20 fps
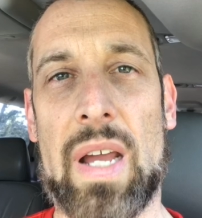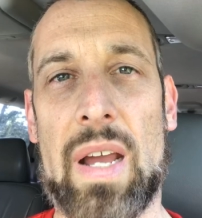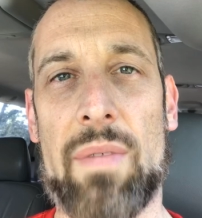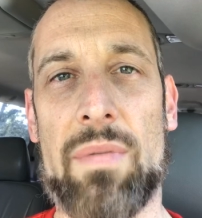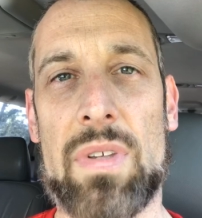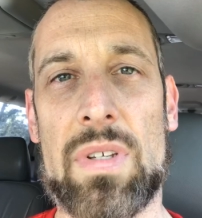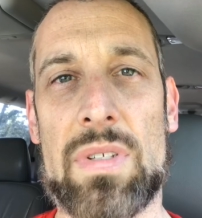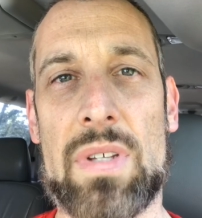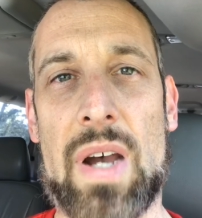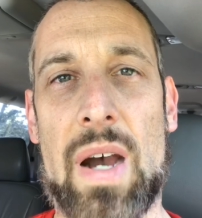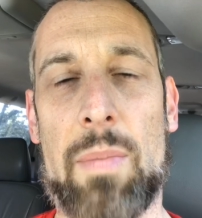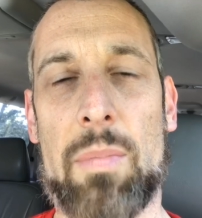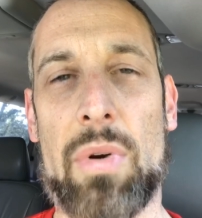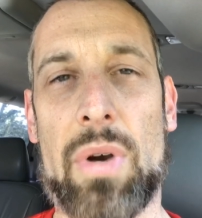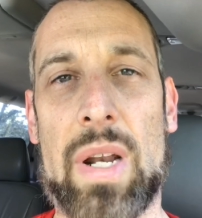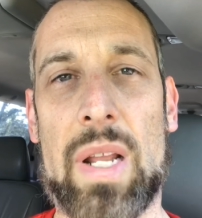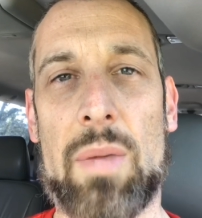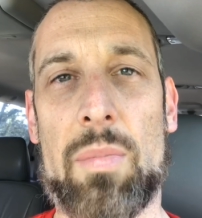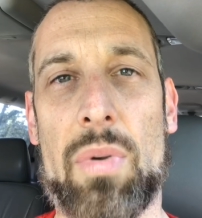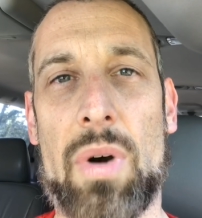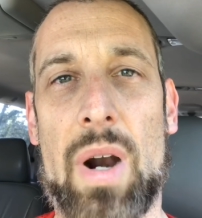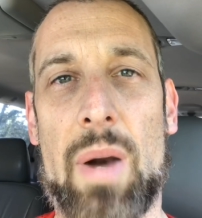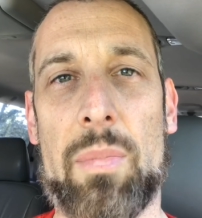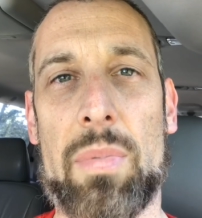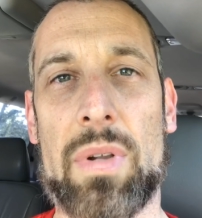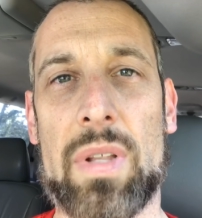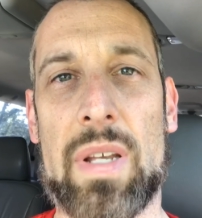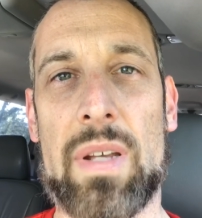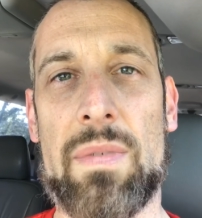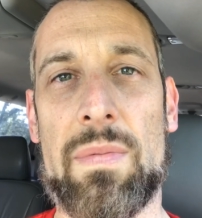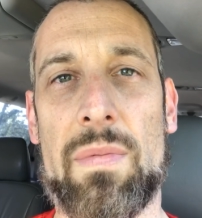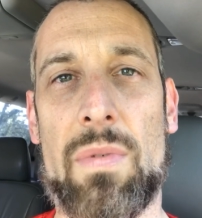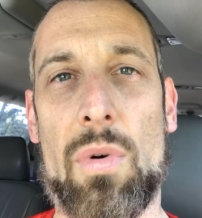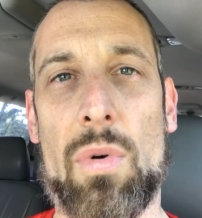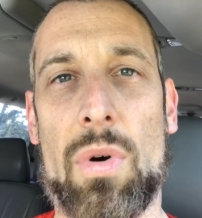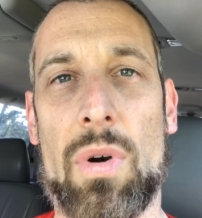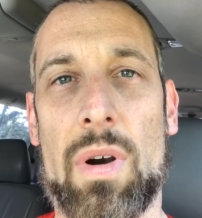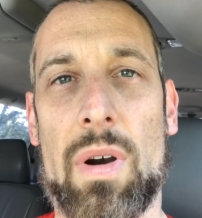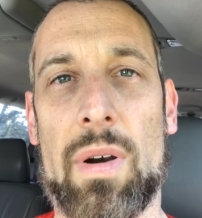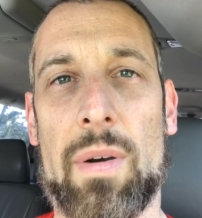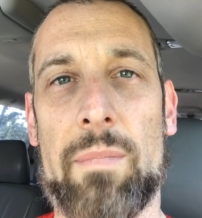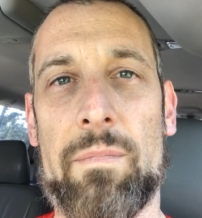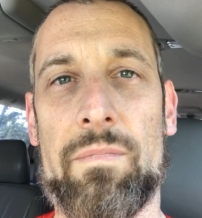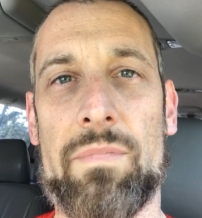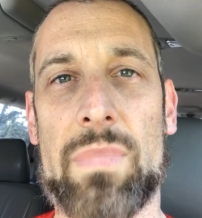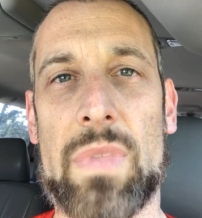have this operating properly for